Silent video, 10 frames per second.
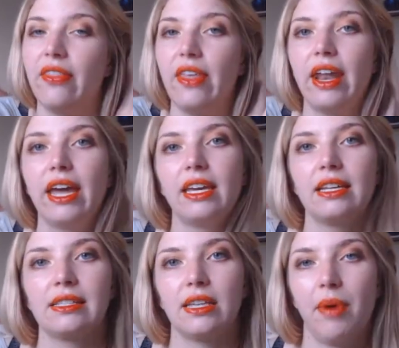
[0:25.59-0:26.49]
and then I
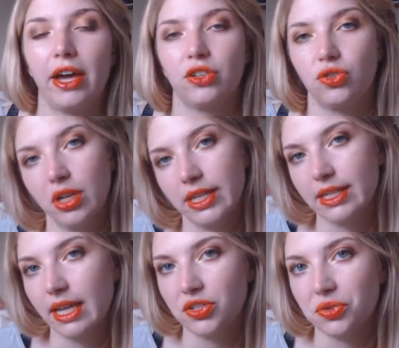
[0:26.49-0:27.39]
get some extra
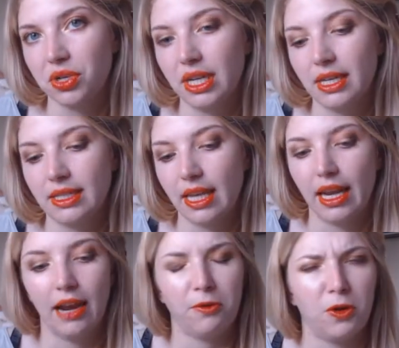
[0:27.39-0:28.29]
accessories
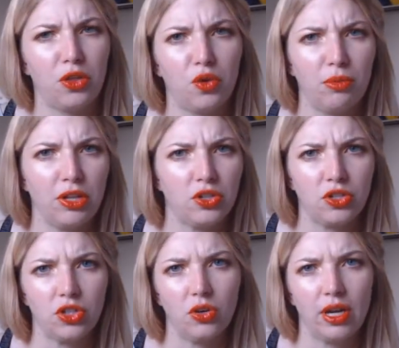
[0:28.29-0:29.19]
and every three months
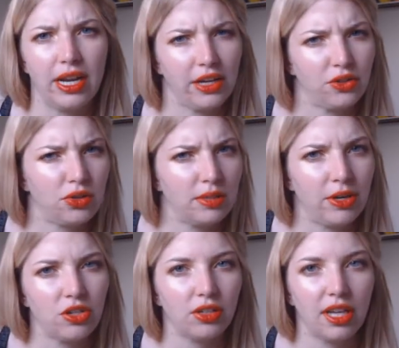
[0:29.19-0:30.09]
or so an extra
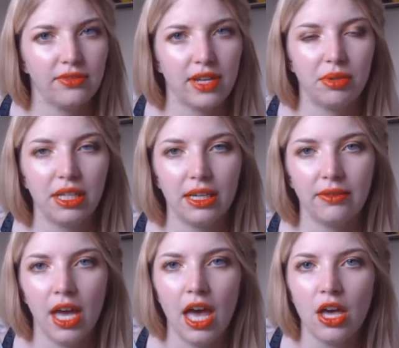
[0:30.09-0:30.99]
special gift, I believe.